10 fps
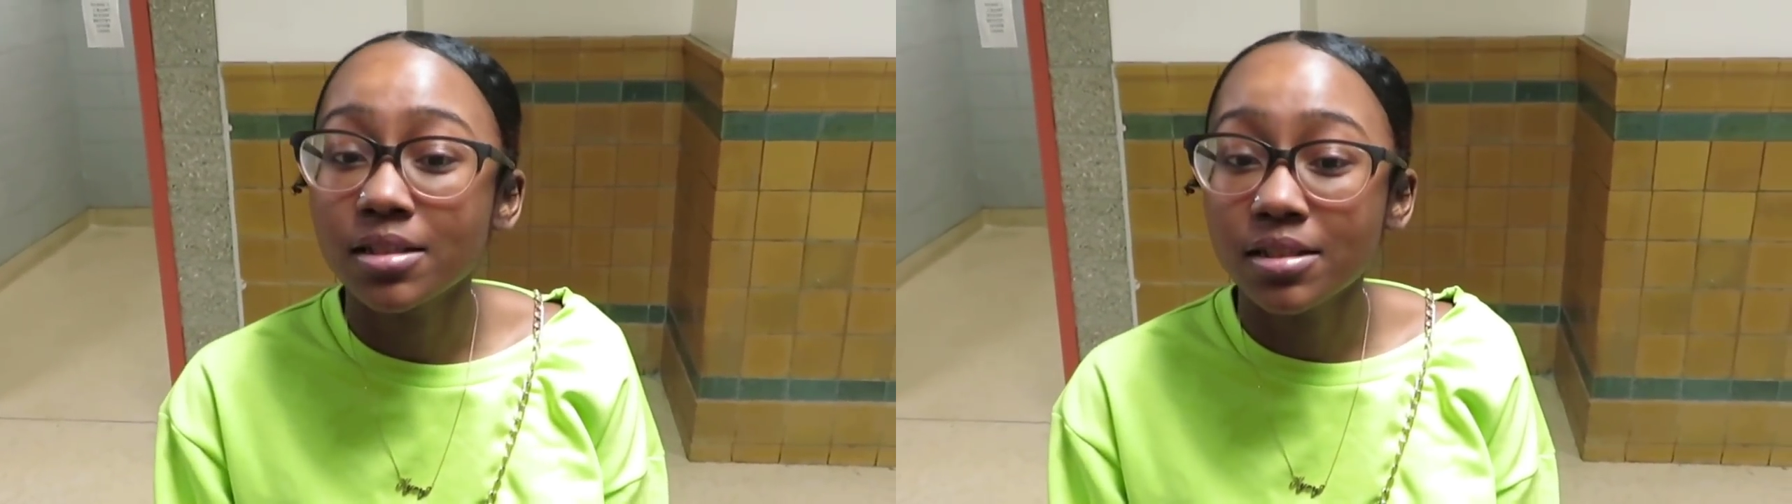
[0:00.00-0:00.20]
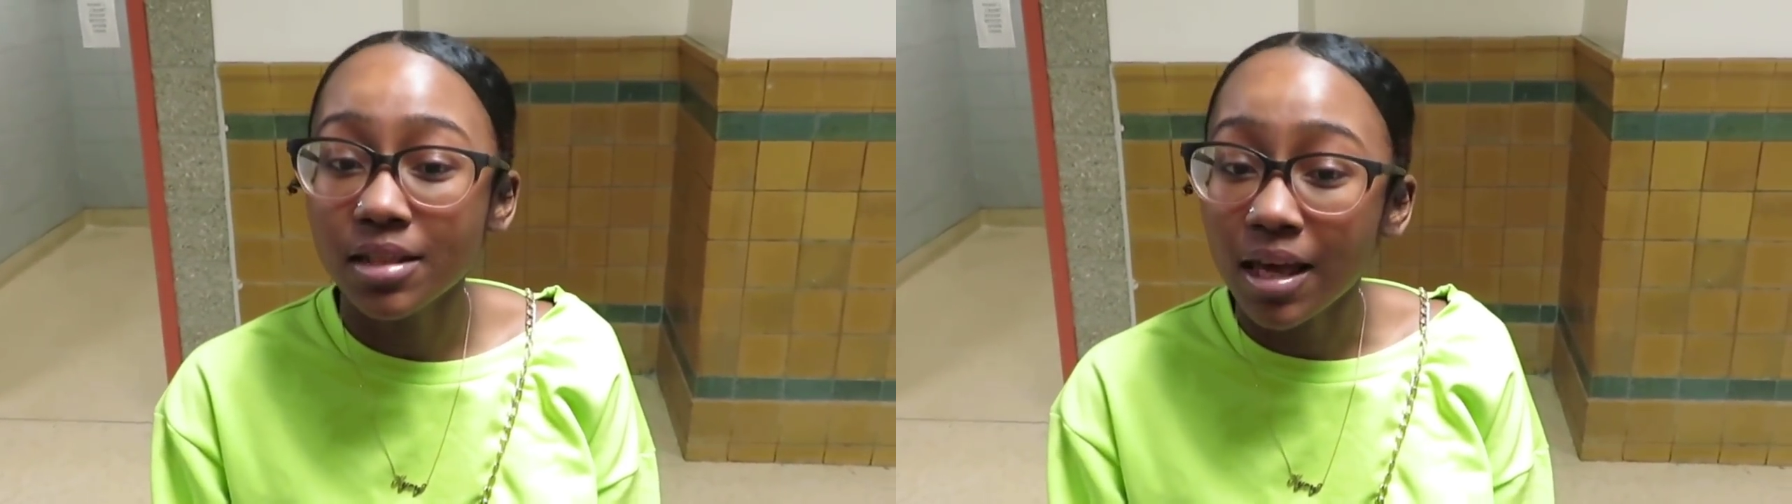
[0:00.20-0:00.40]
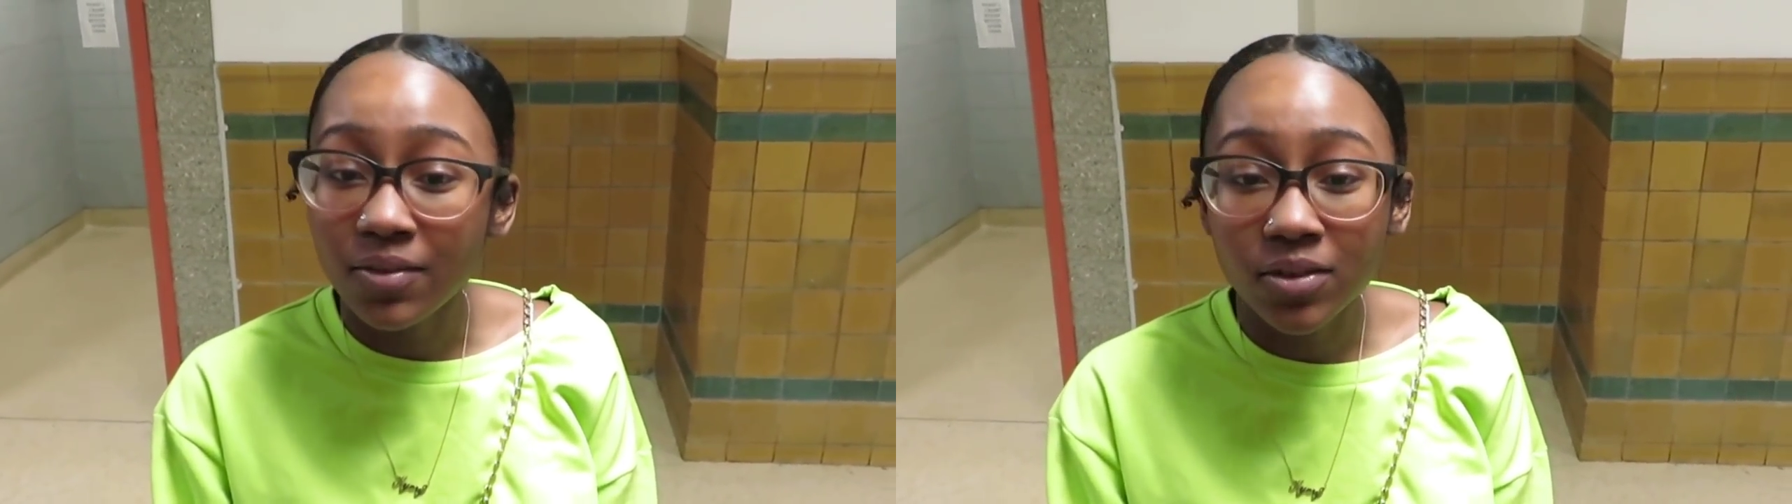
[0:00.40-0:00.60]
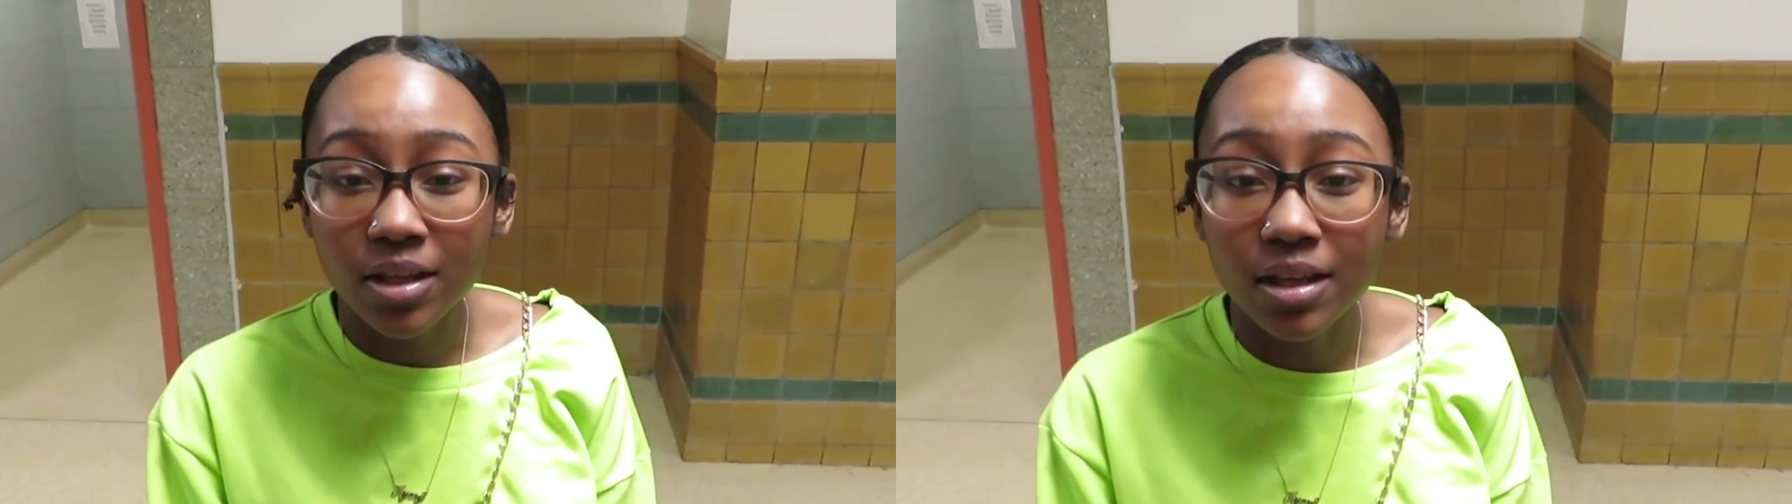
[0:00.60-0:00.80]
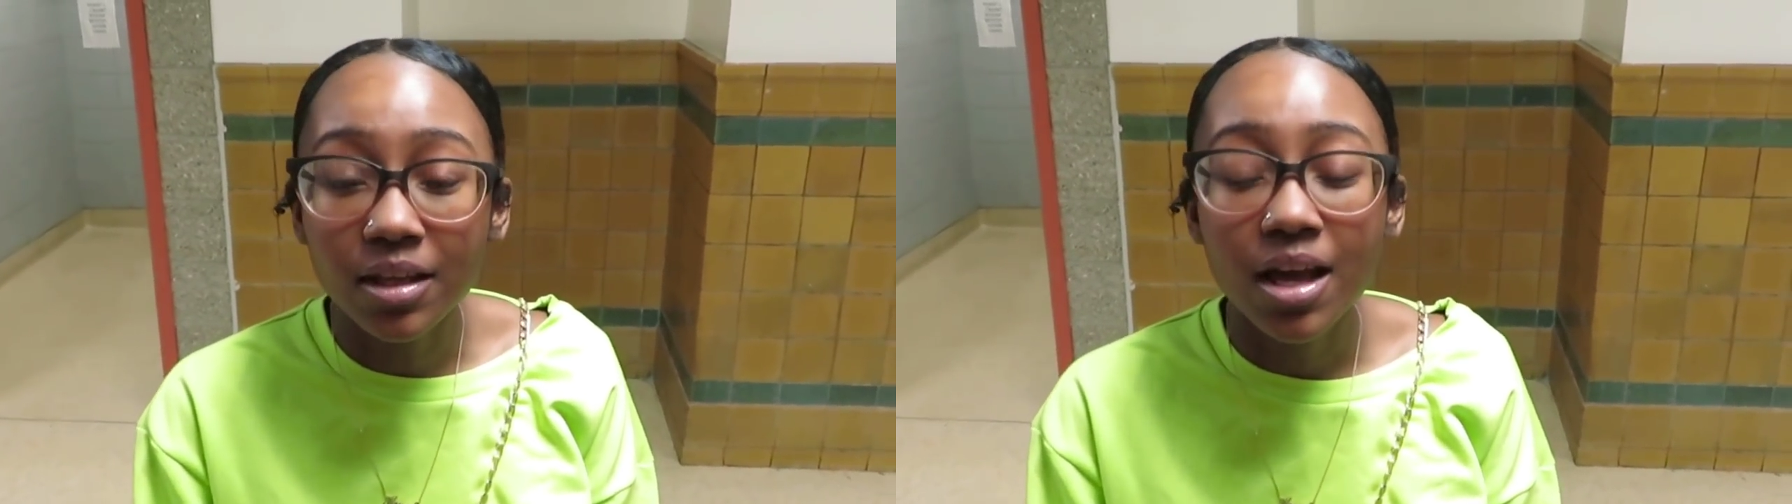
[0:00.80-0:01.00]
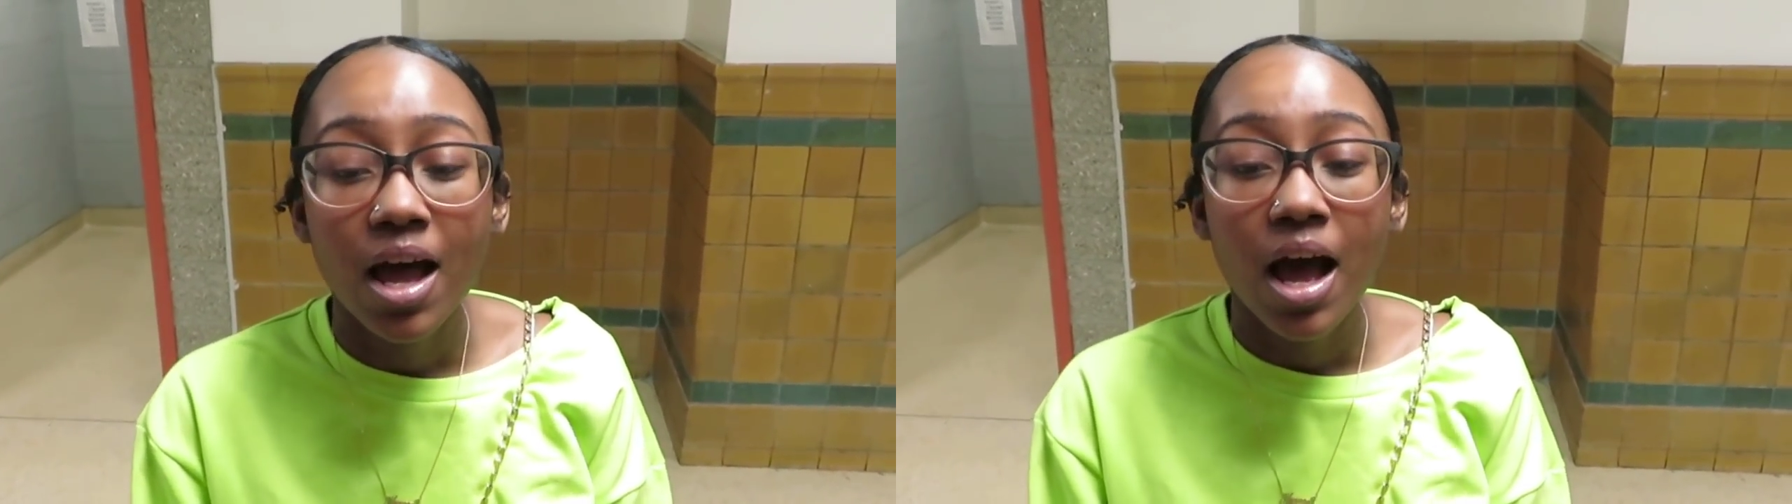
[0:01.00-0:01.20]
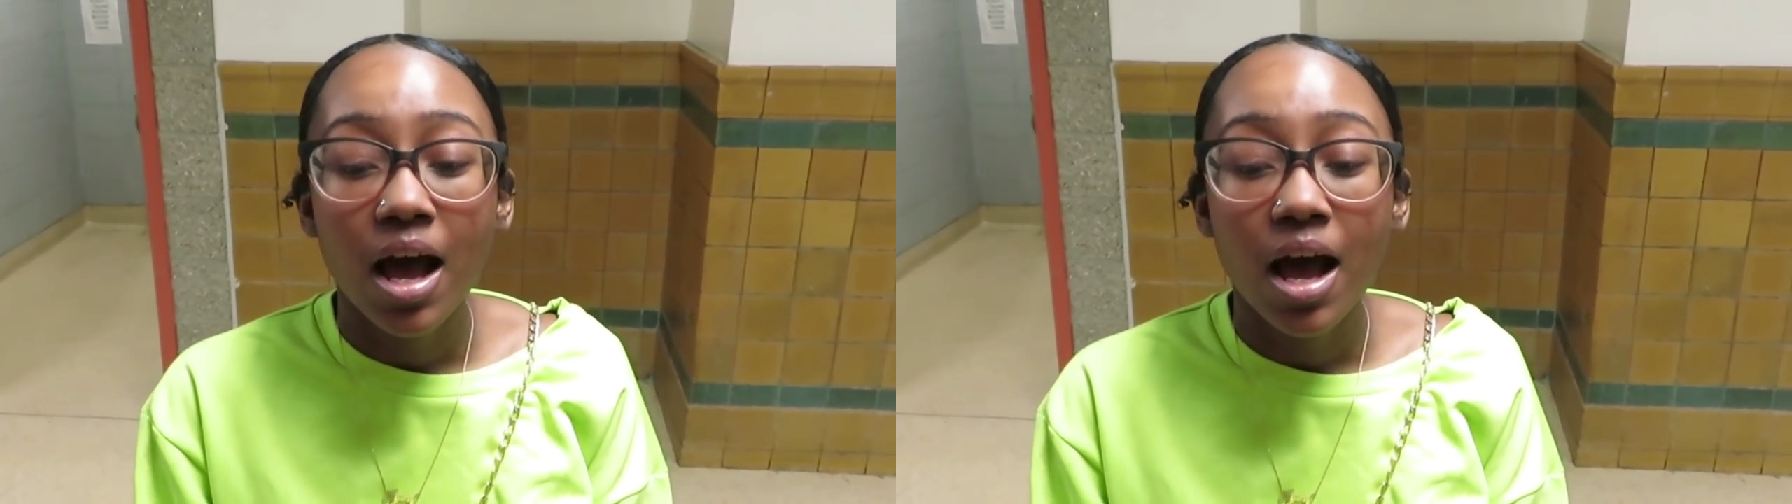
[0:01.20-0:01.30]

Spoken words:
a 7.